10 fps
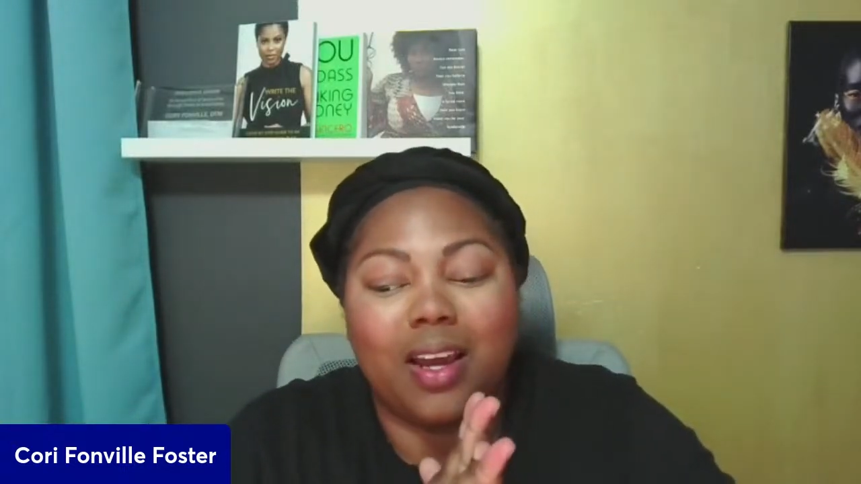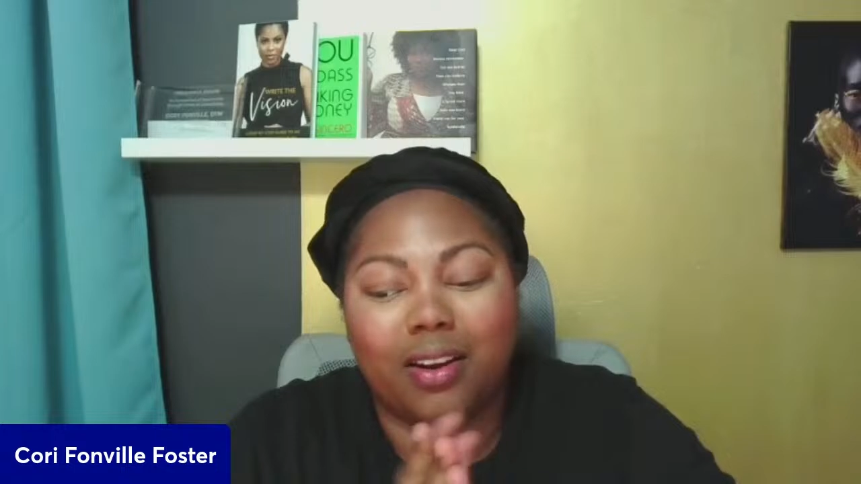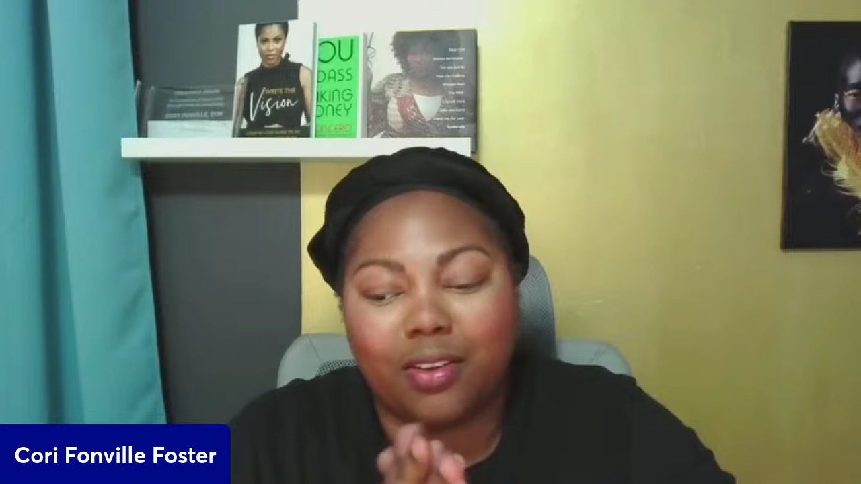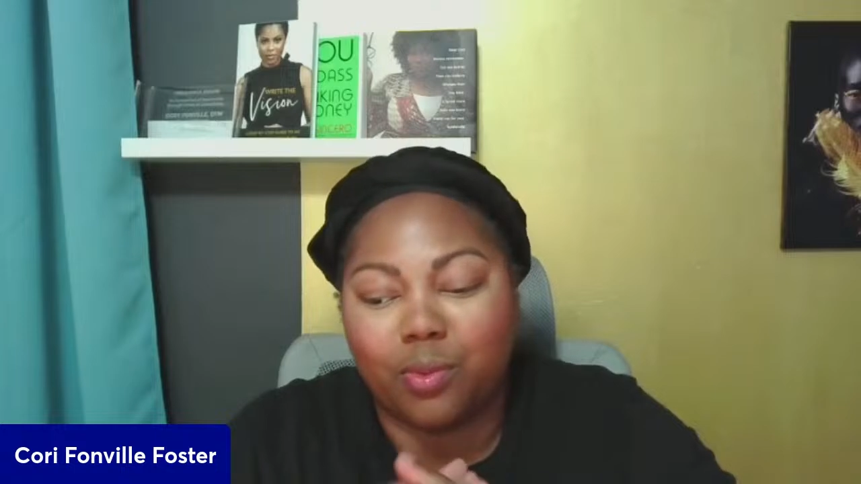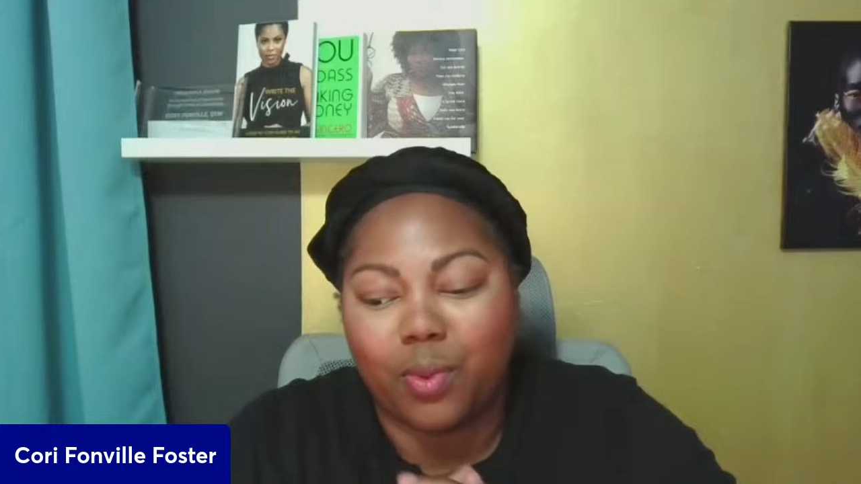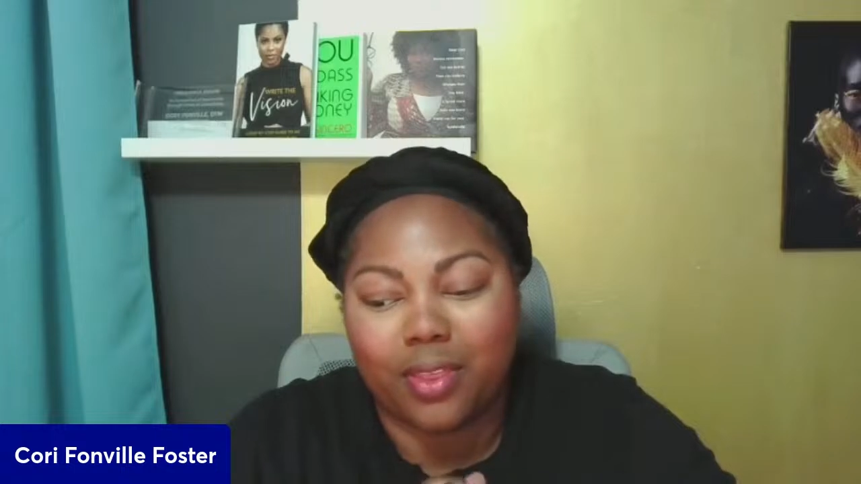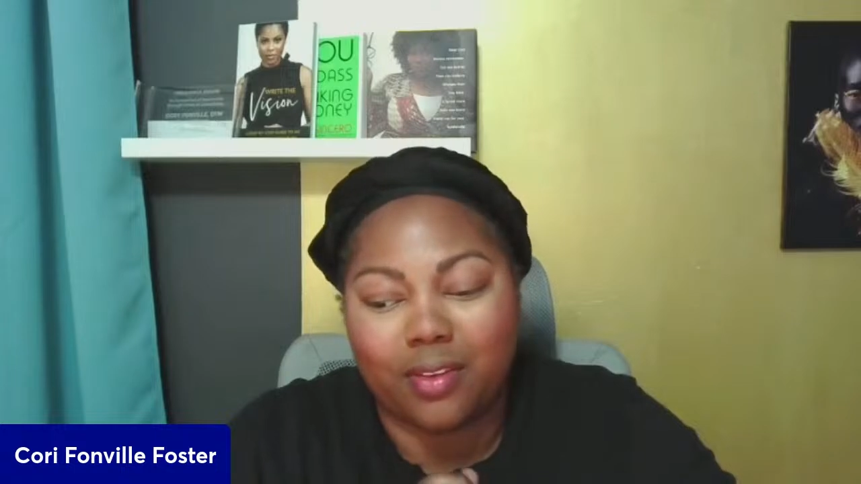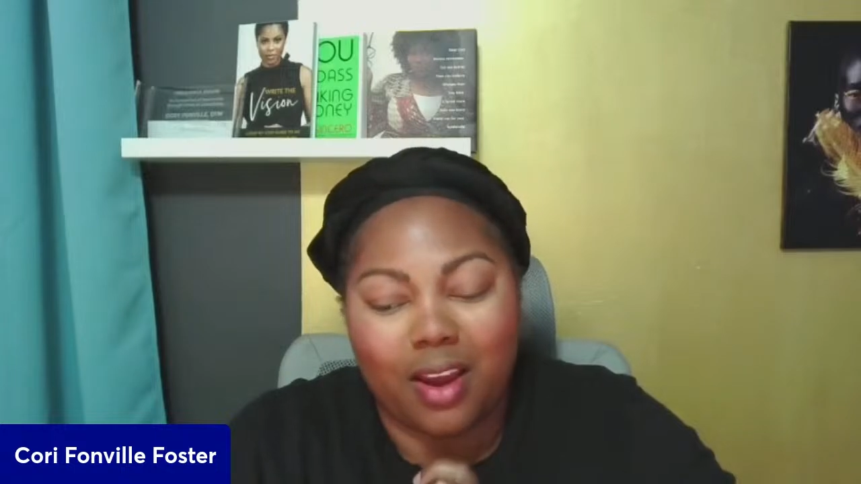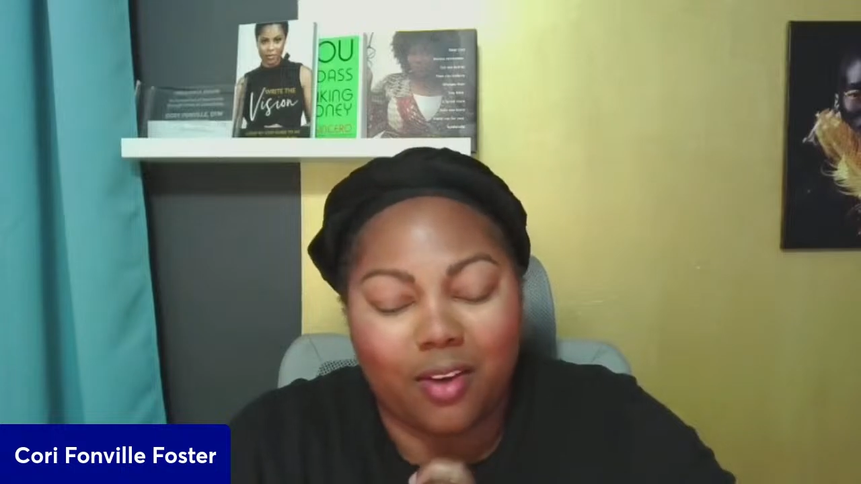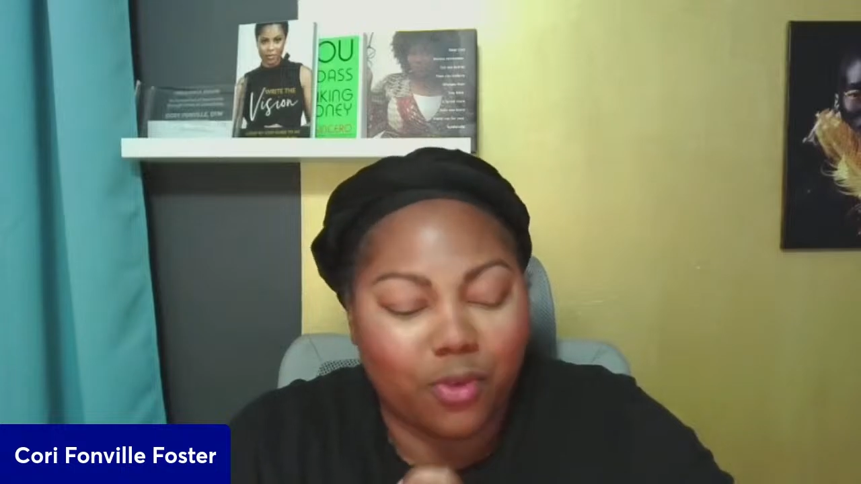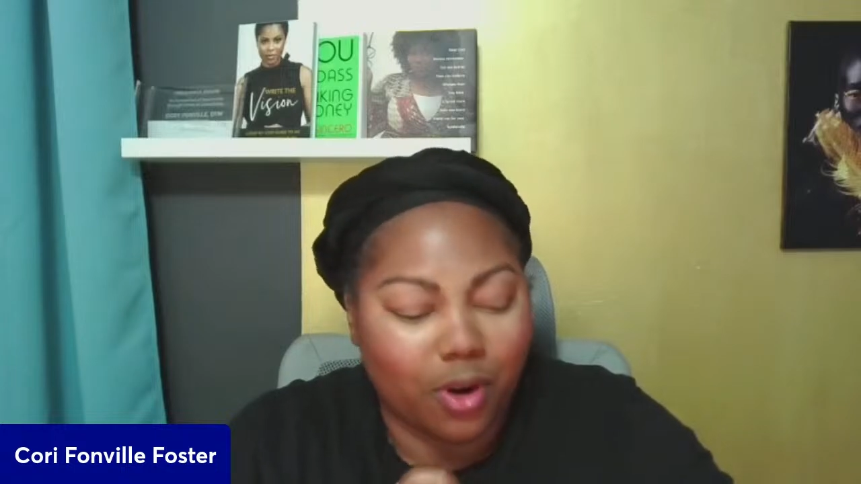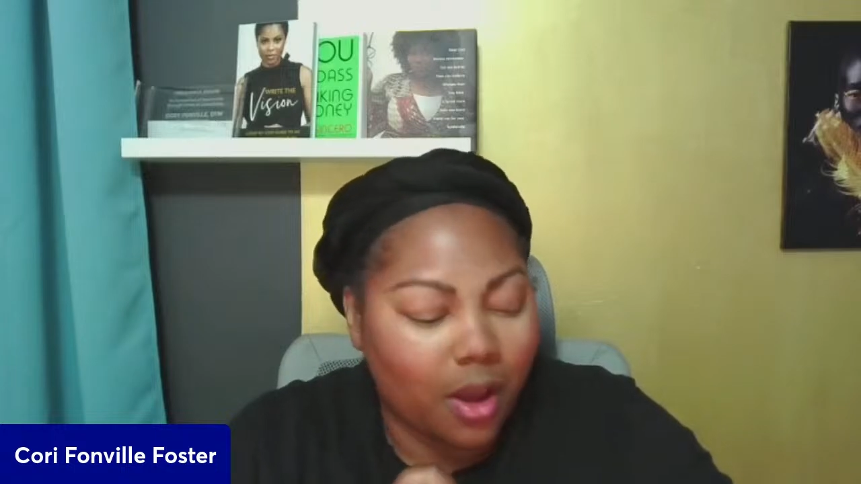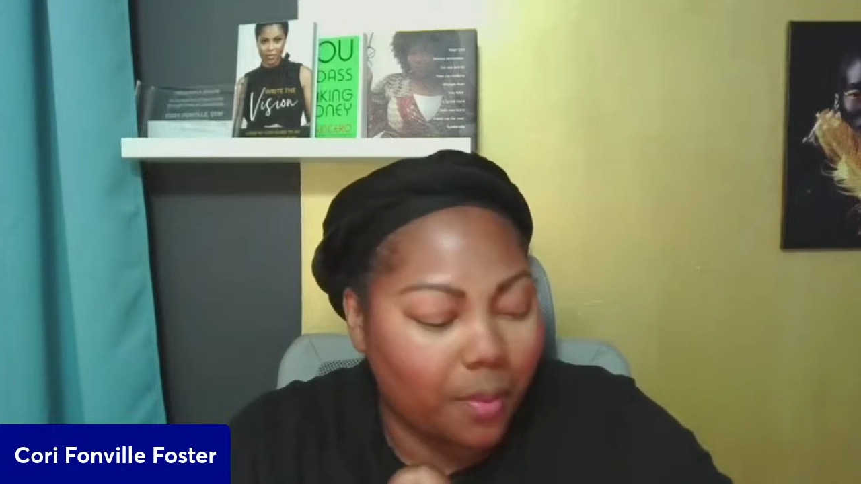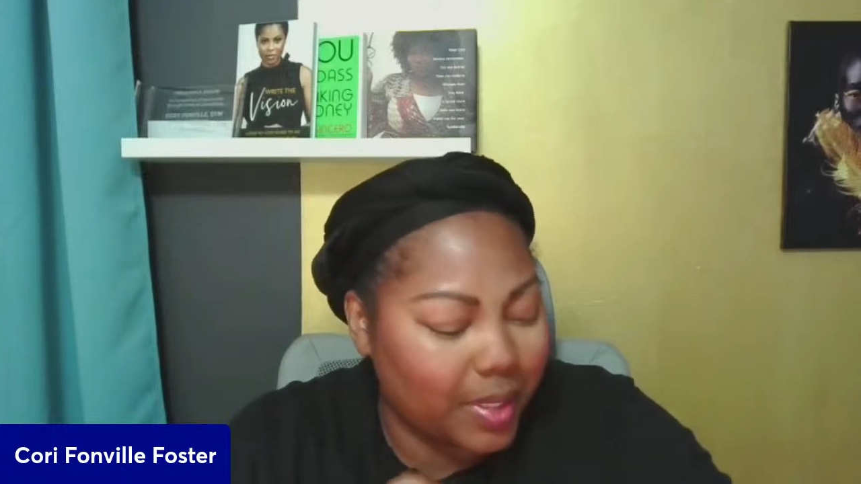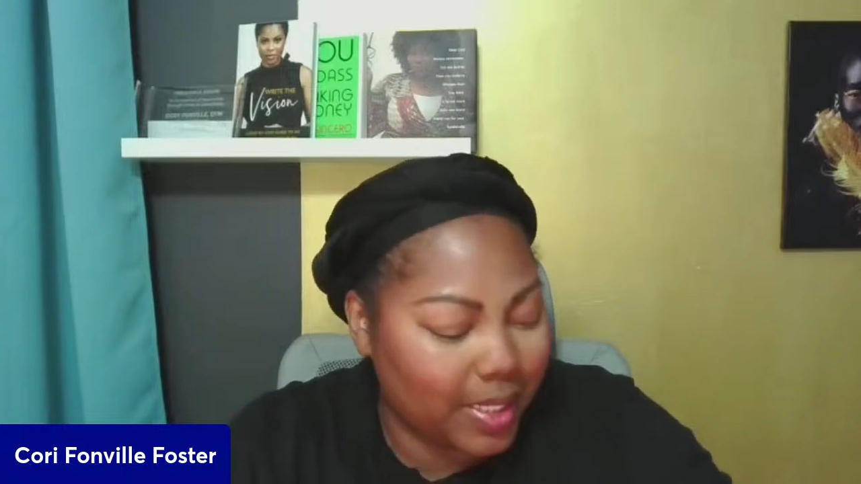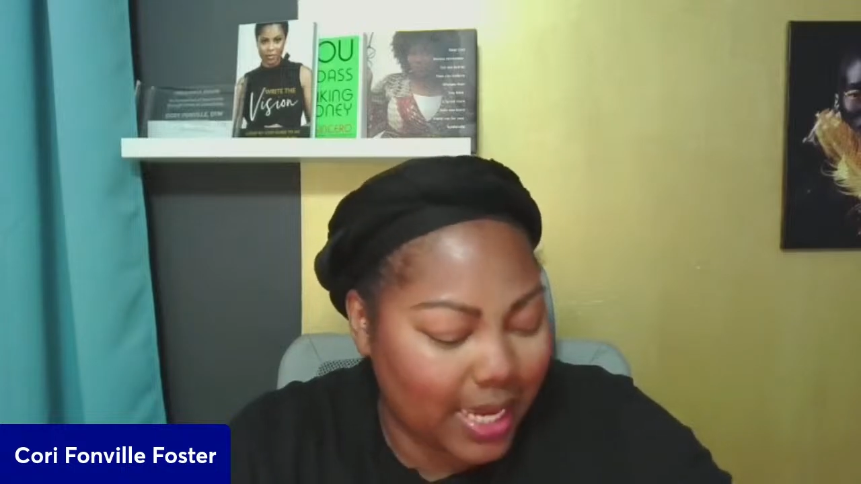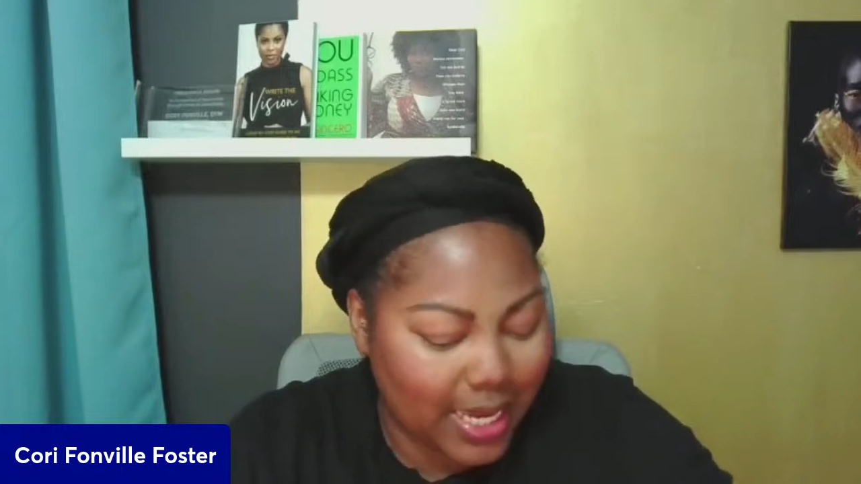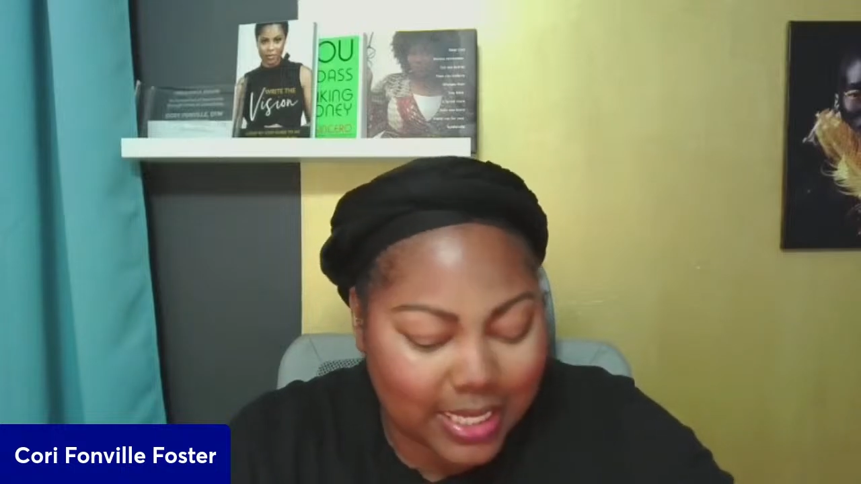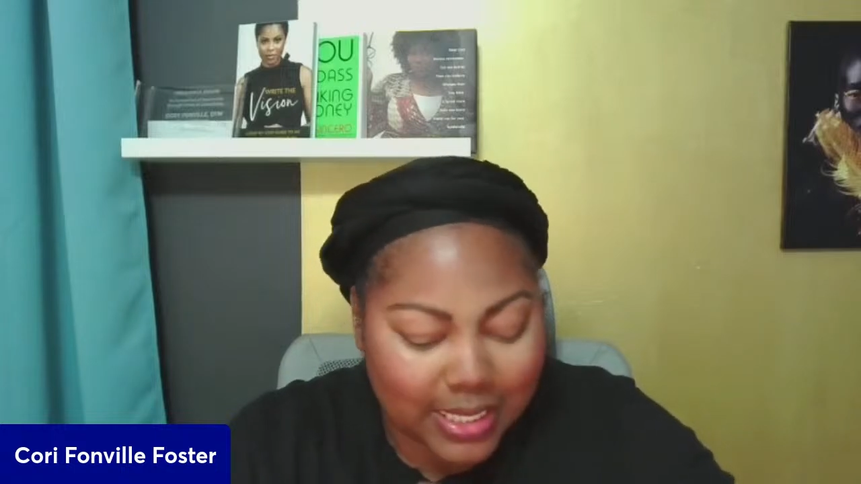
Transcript: under the weather now for a couple of days.